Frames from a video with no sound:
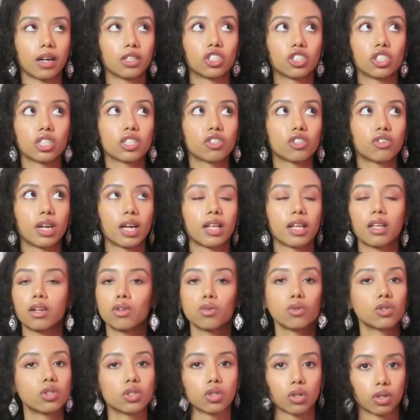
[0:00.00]
just create a
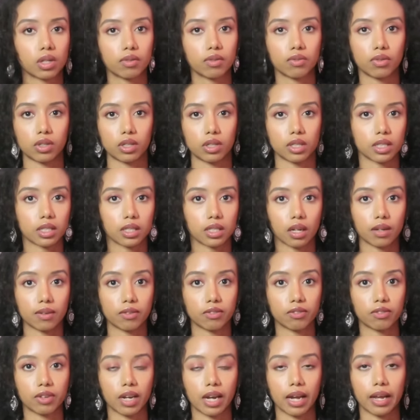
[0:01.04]
new story for yourself
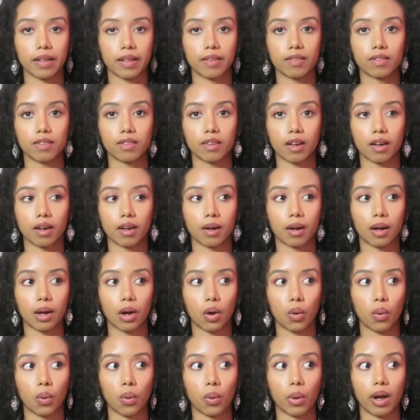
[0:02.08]
and
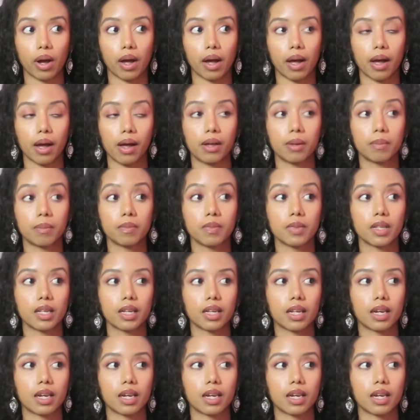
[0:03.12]
um,